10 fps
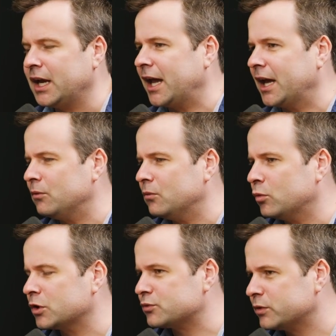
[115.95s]
And
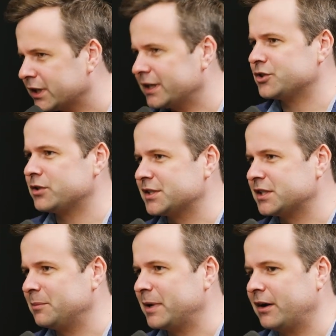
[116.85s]
what's really
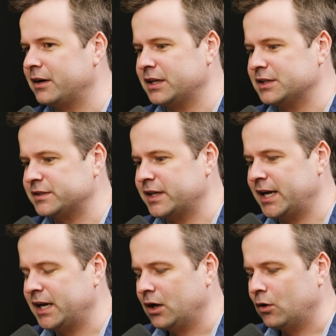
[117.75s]
interesting about it is
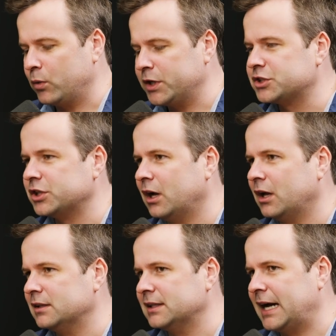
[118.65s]
that we
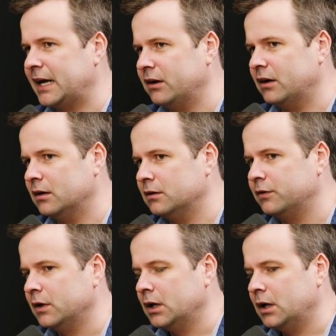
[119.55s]
saw a lot of